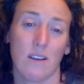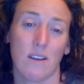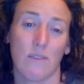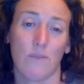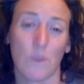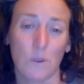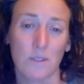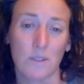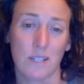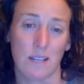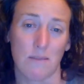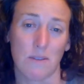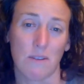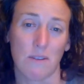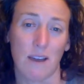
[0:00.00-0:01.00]
fuels
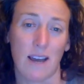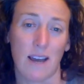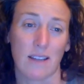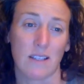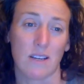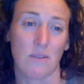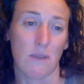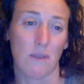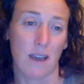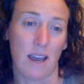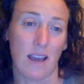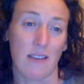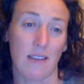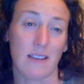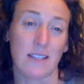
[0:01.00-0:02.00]
them to act in a
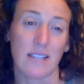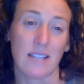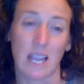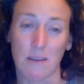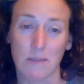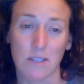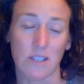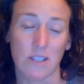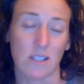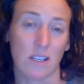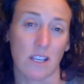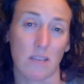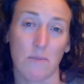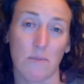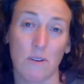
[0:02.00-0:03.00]
way that damages the
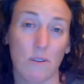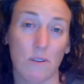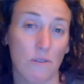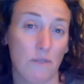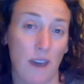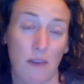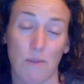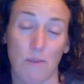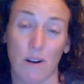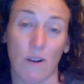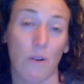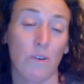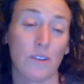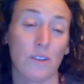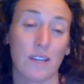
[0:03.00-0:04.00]
communal fabric
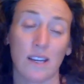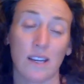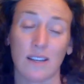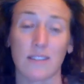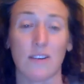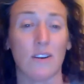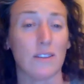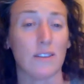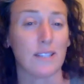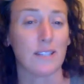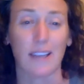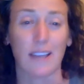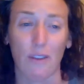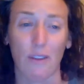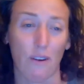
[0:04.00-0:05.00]
holding us all
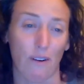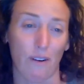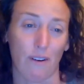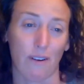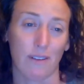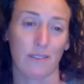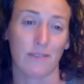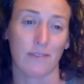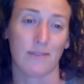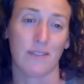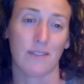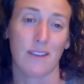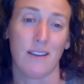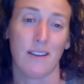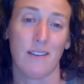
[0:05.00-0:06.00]
together.
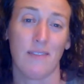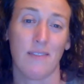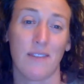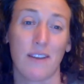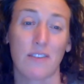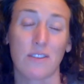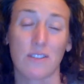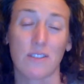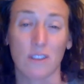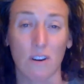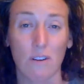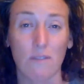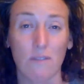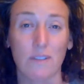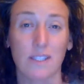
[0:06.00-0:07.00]
Their
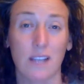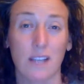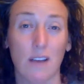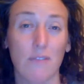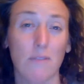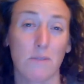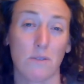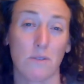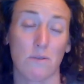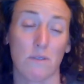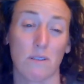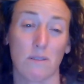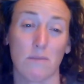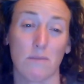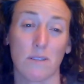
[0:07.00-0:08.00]

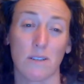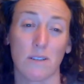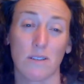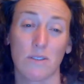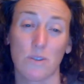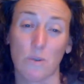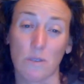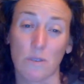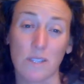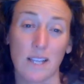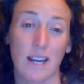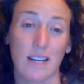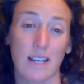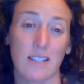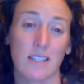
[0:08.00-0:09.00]
self-absorbed,
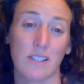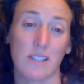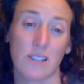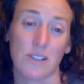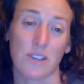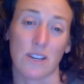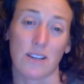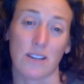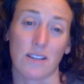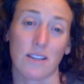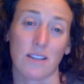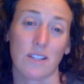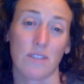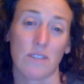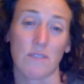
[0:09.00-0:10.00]
short-sighted decision
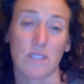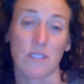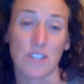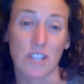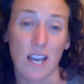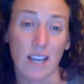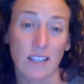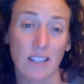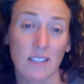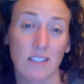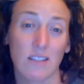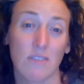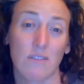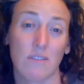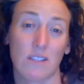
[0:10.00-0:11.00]
to reject
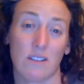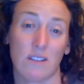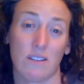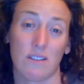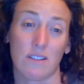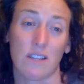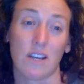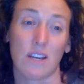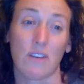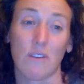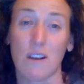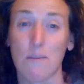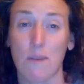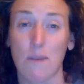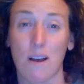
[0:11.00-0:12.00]
the results
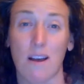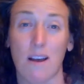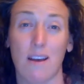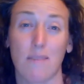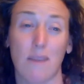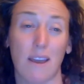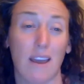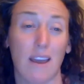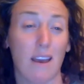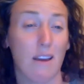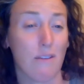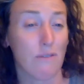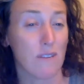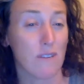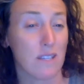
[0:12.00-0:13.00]
agreed upon by
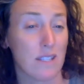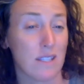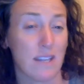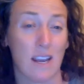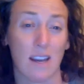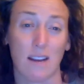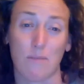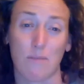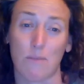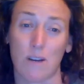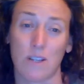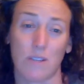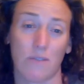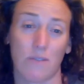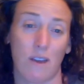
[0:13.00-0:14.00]
every state and
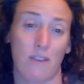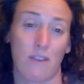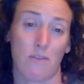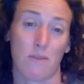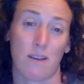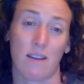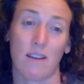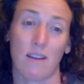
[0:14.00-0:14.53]
branch of government